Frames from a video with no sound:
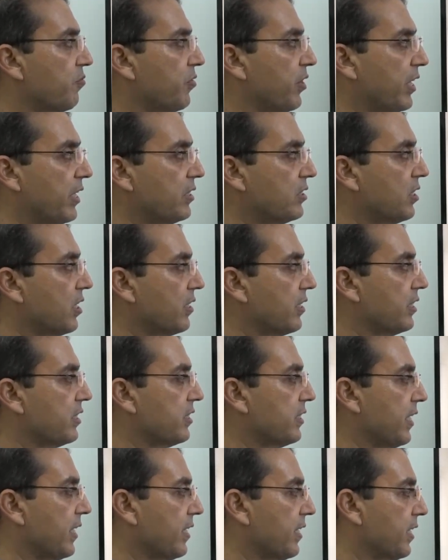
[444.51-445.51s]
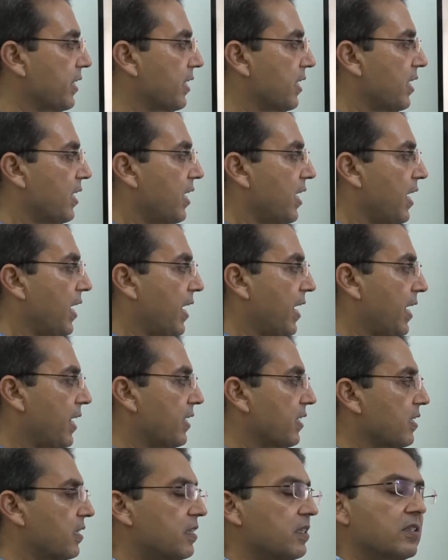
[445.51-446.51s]
veins are distended,
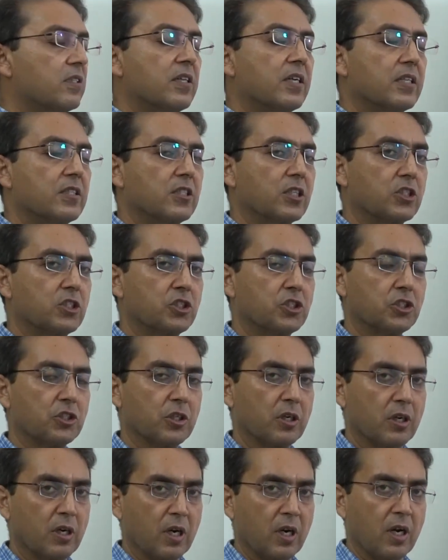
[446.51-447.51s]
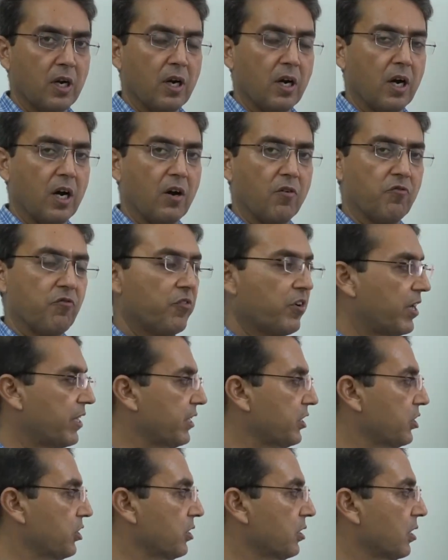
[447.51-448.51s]
and there is a
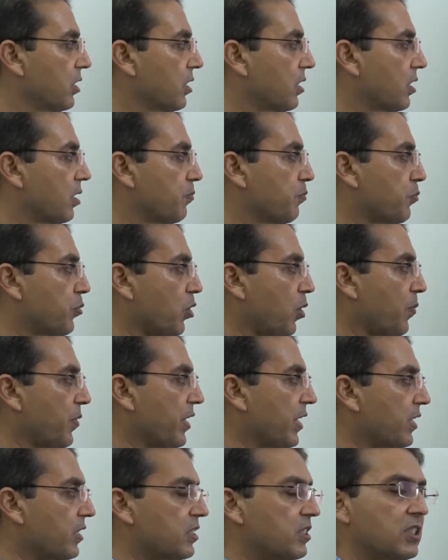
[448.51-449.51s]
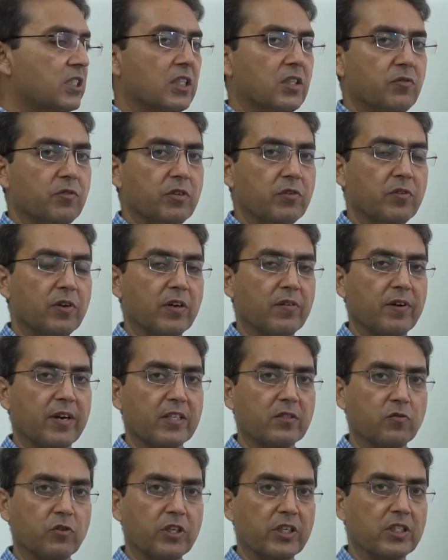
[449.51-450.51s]
very prominent CV wave,
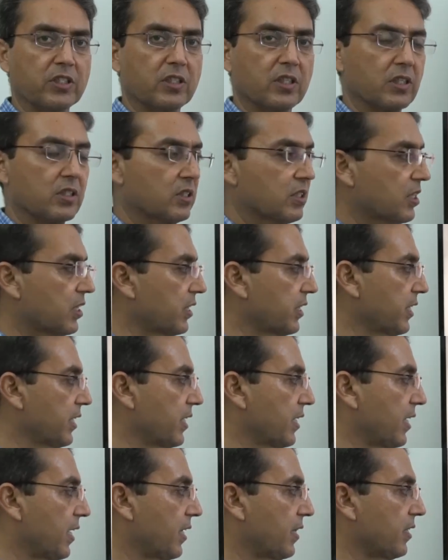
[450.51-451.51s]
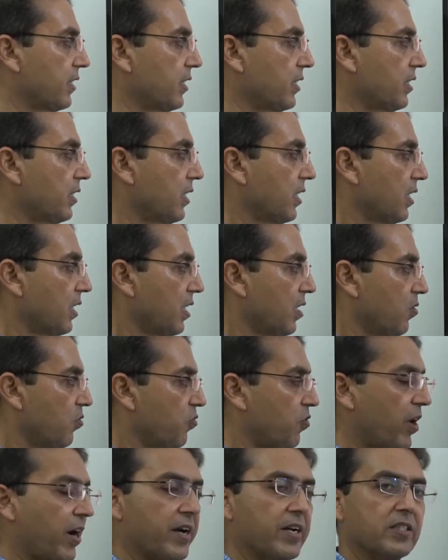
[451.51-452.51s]
as we discussed earlier, and the
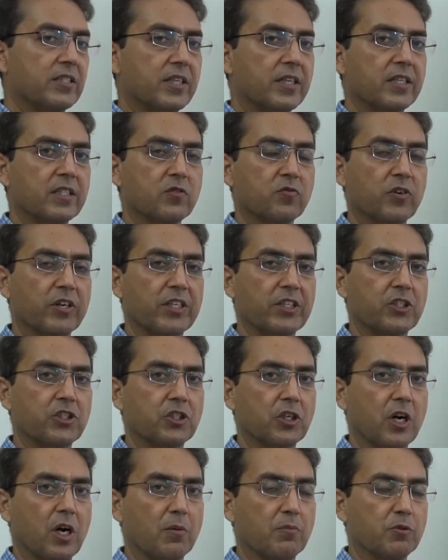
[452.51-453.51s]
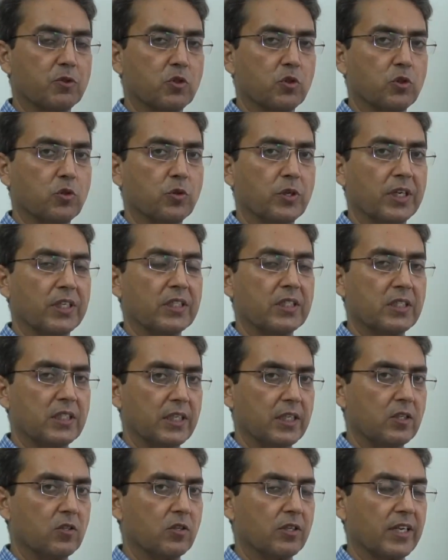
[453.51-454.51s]
Y descent is very sharp. So you can
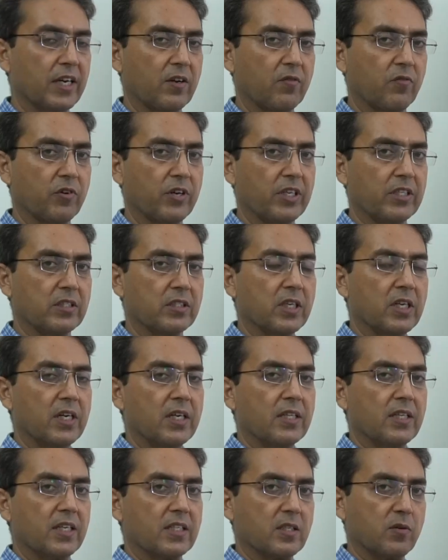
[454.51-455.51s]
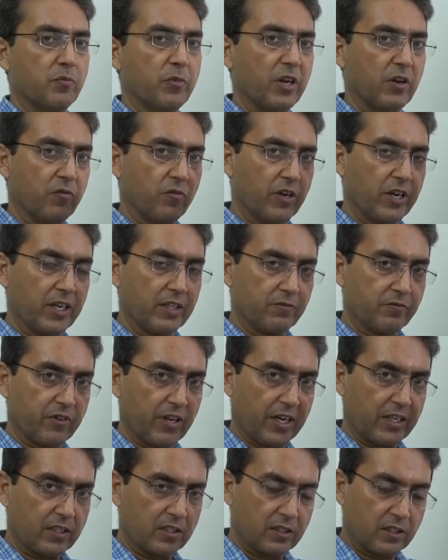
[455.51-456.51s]
see it on neck veins. There's a big wave
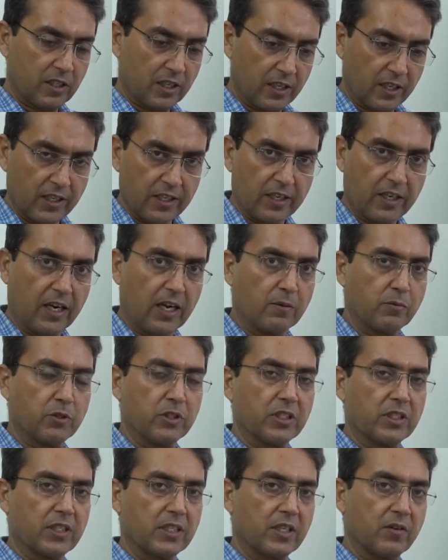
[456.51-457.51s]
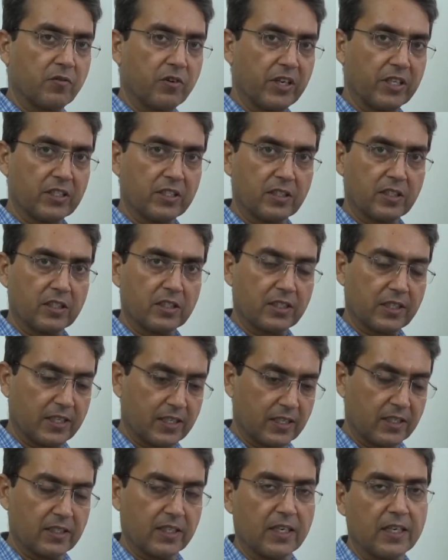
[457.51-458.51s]
that suddenly collapses, and the veins
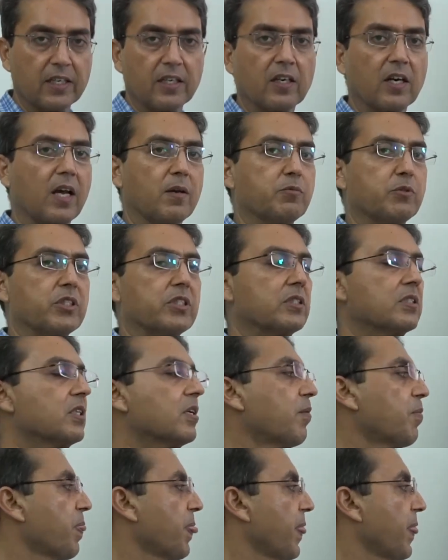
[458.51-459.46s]
distend and then it collapses.